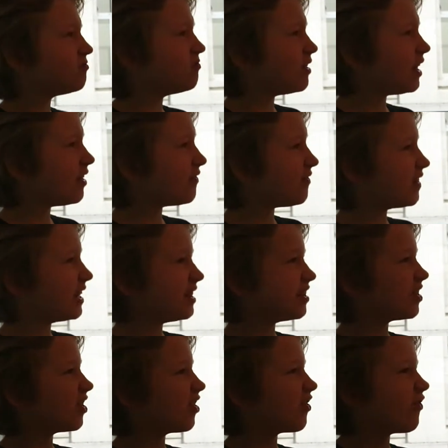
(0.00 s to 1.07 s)
live in
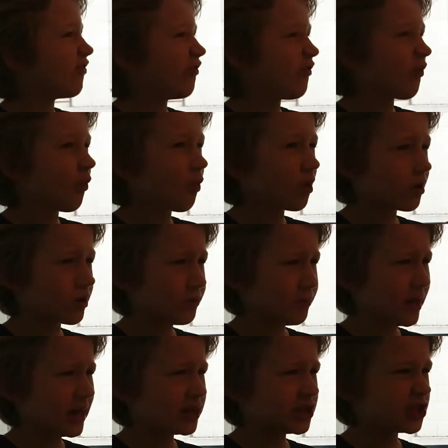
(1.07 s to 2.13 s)
a
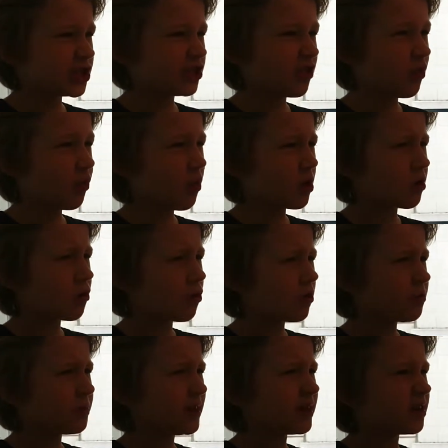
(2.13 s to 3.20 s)
4-dimensional world
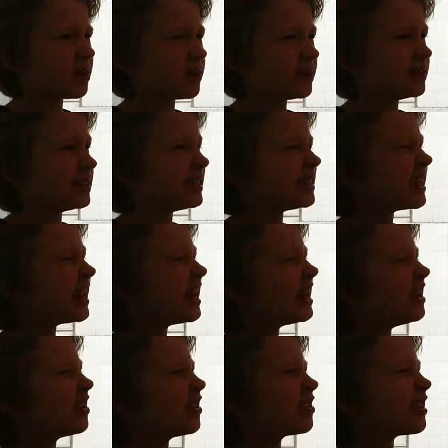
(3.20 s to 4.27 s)
because
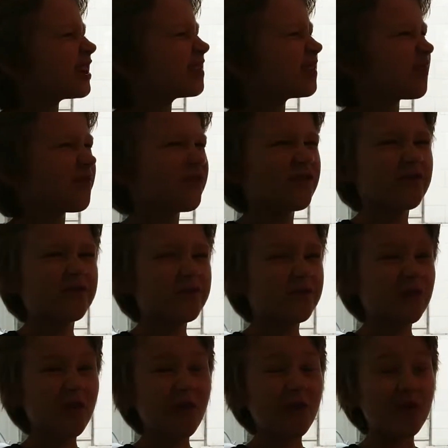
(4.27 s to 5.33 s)
you can think of the
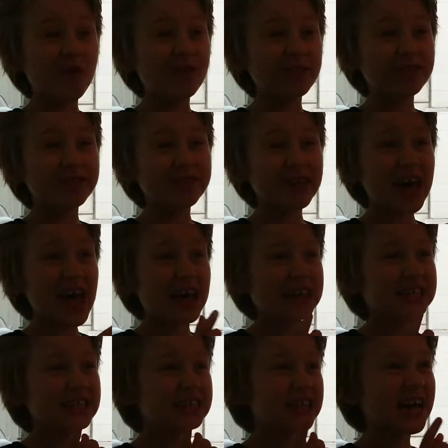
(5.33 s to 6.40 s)
4th
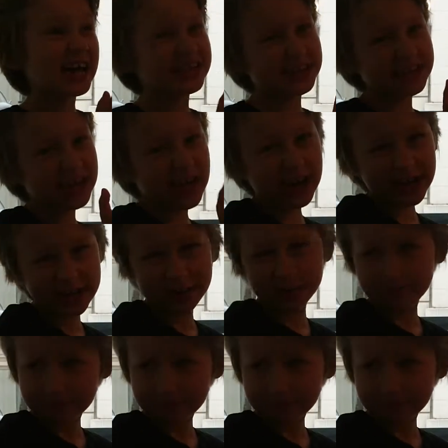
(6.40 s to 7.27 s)
axis as time.